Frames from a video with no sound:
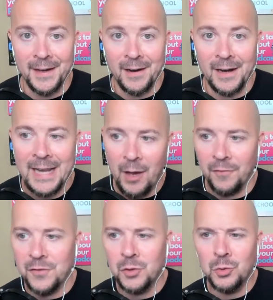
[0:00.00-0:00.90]
All right, now a
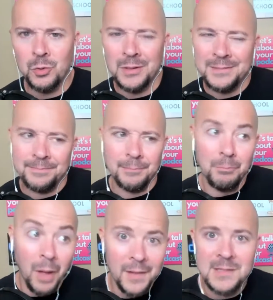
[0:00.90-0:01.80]
few
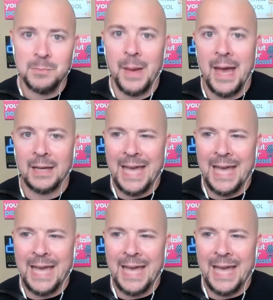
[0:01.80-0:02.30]
months back,